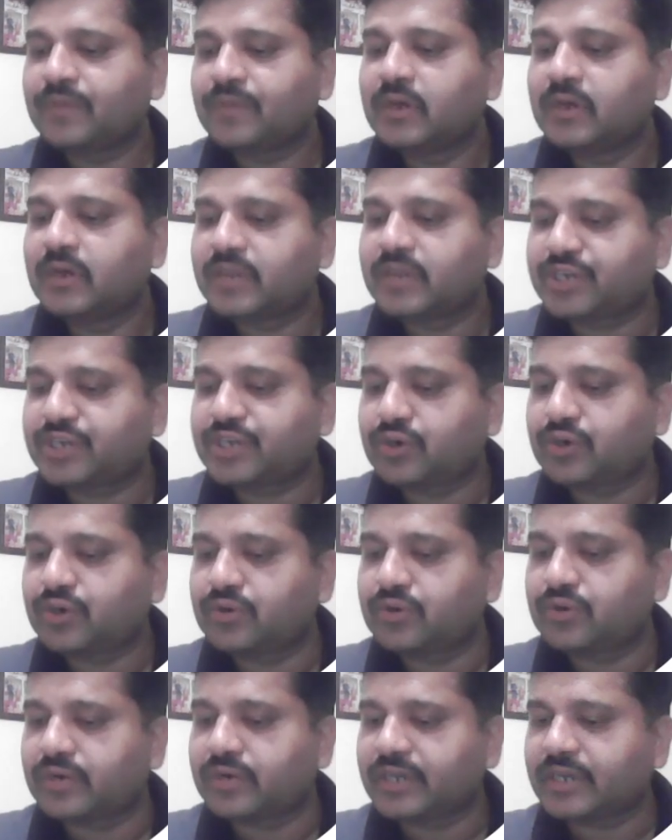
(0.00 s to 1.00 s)
threshold
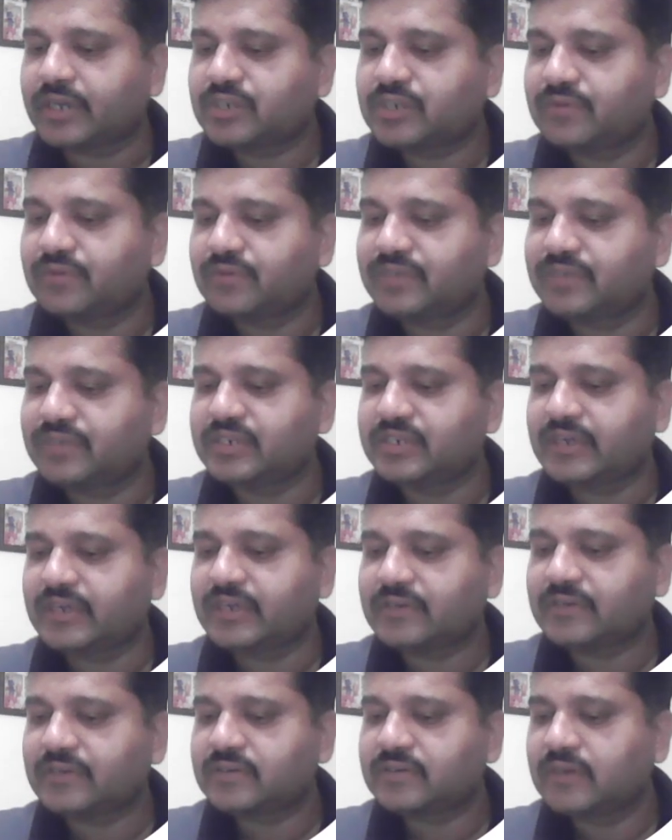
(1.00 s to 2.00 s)
voltage
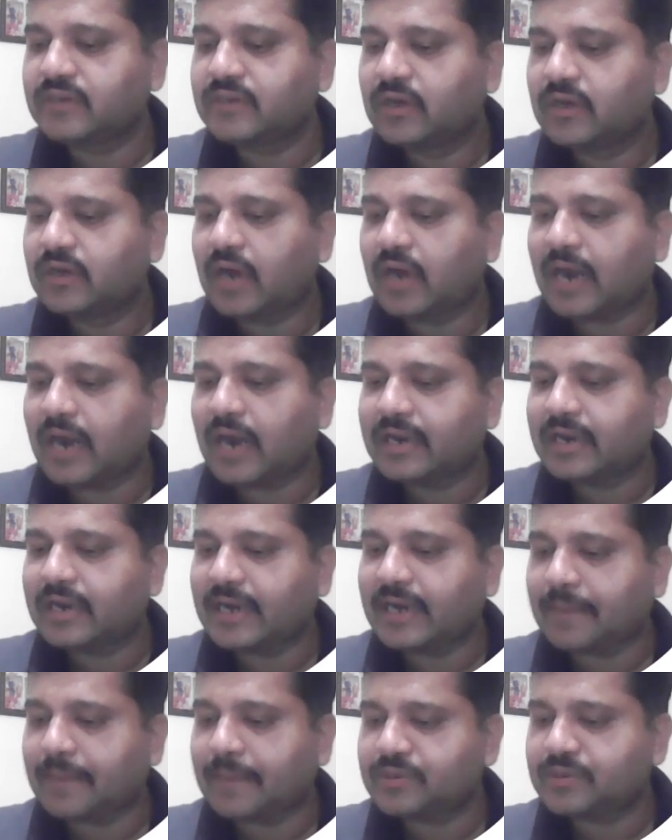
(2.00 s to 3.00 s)
VGS, and it
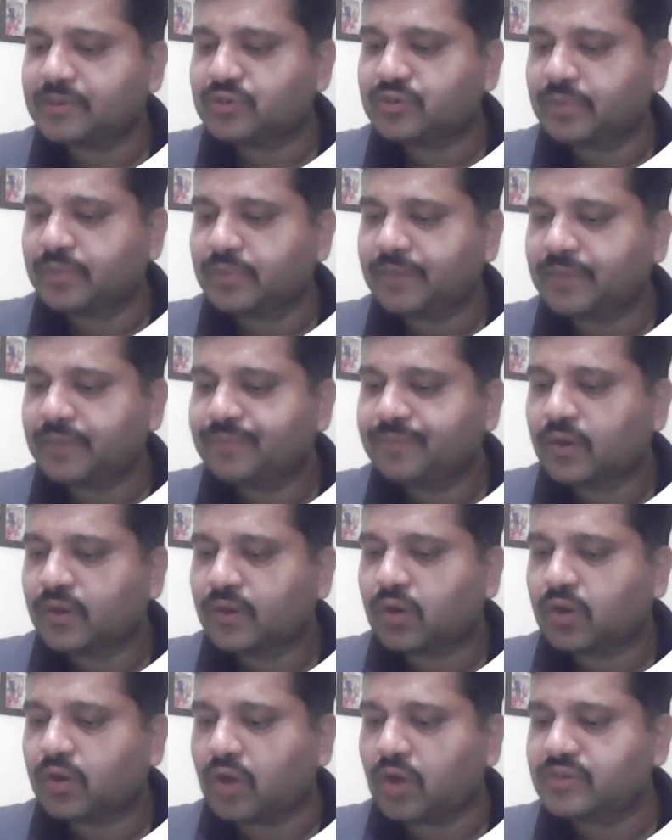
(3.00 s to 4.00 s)
happens to be
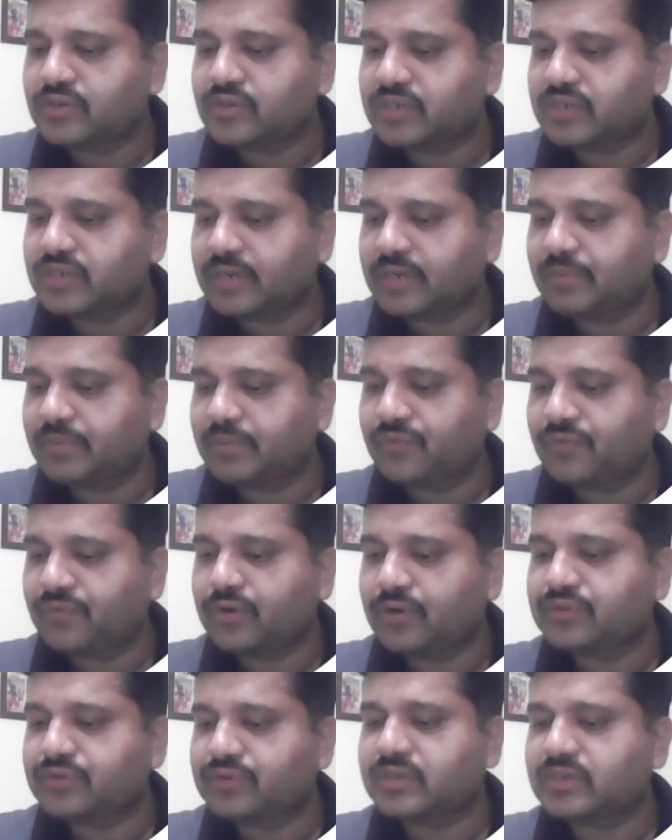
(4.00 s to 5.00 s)
constant
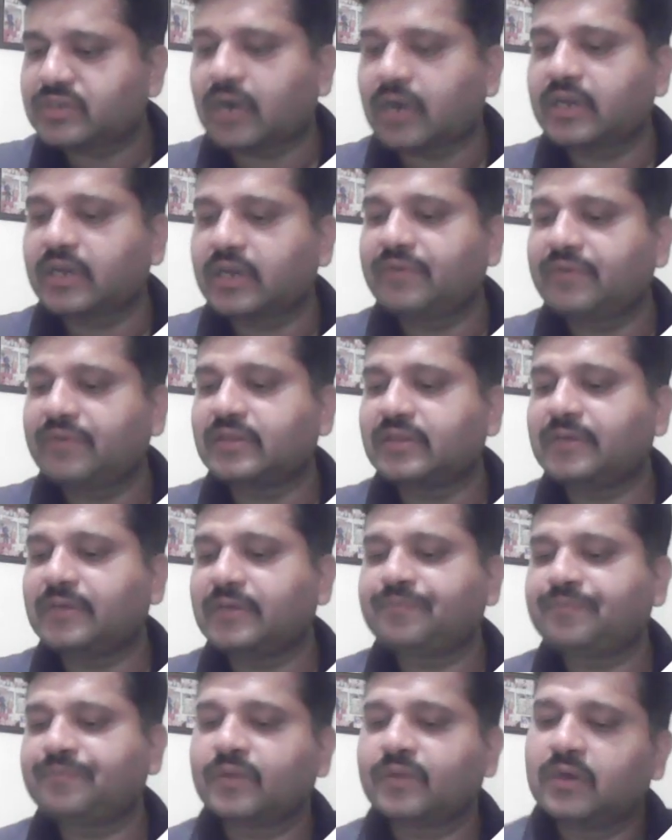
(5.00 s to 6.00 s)
before you start giving
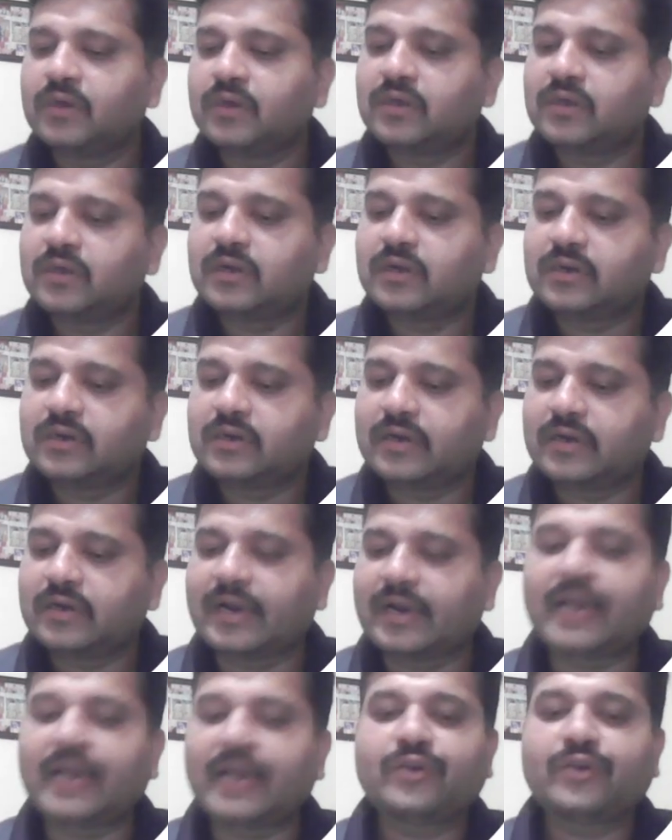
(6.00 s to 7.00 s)
the
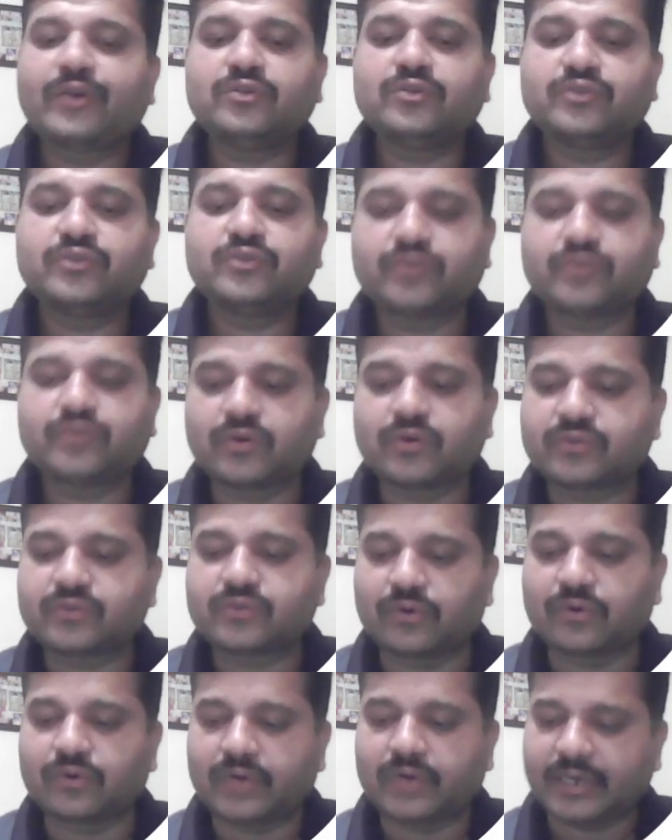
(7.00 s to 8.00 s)
drain to source
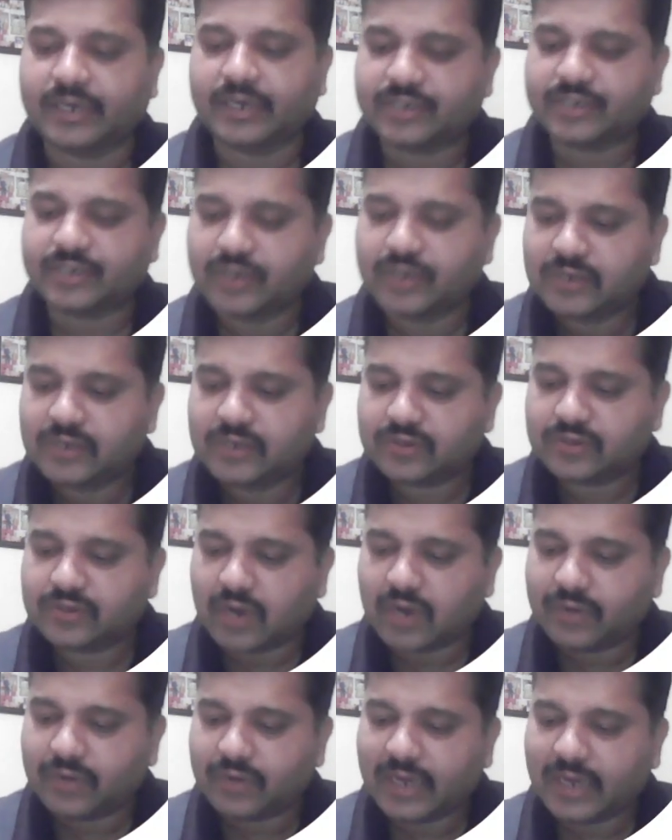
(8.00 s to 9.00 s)
voltage. So
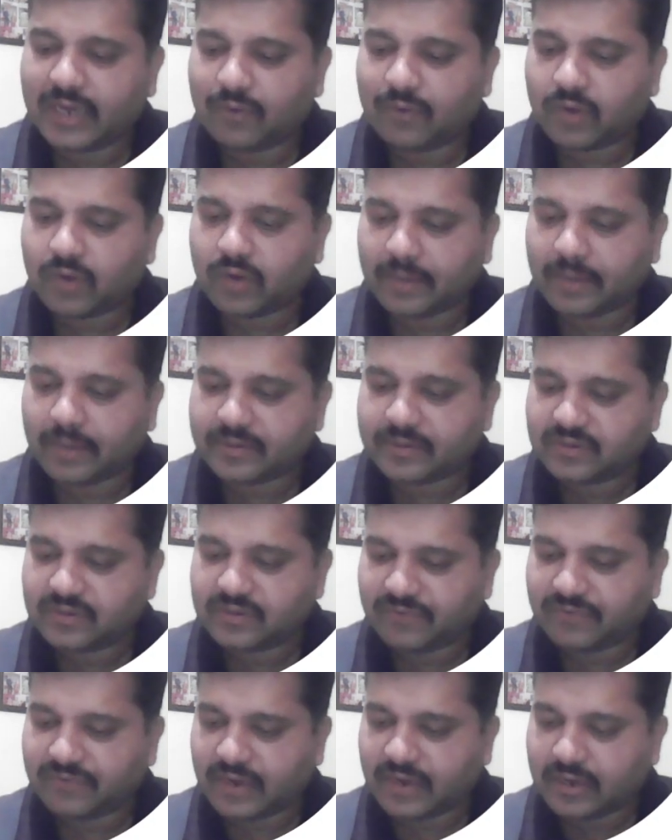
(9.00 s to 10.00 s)
now here what happens,
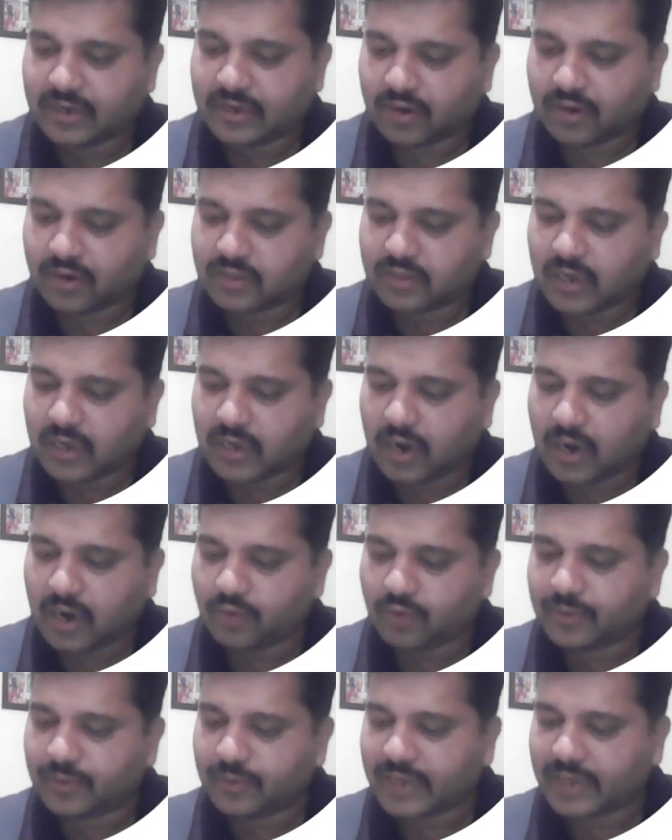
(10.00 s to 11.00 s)
if I draw the
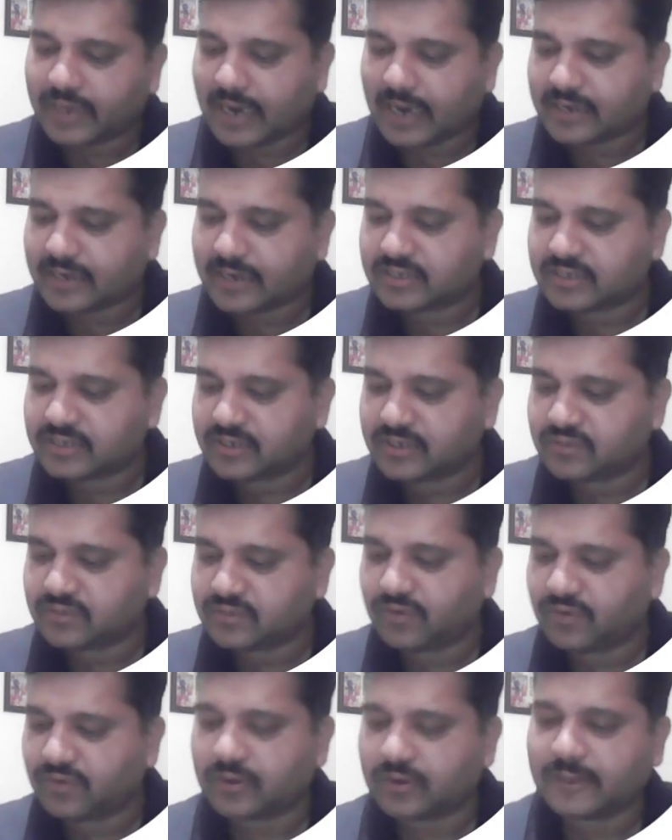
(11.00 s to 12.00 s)
output characteristics
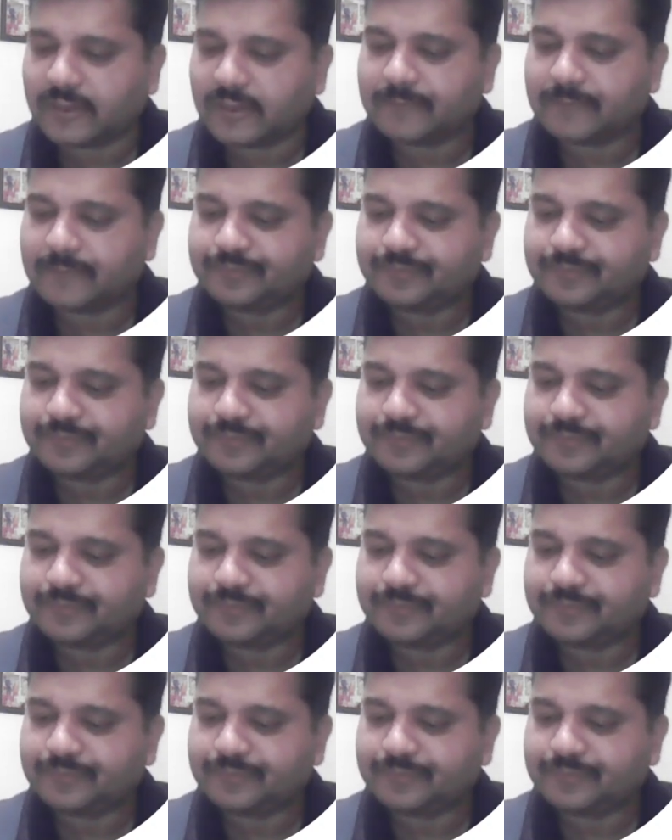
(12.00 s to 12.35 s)
for the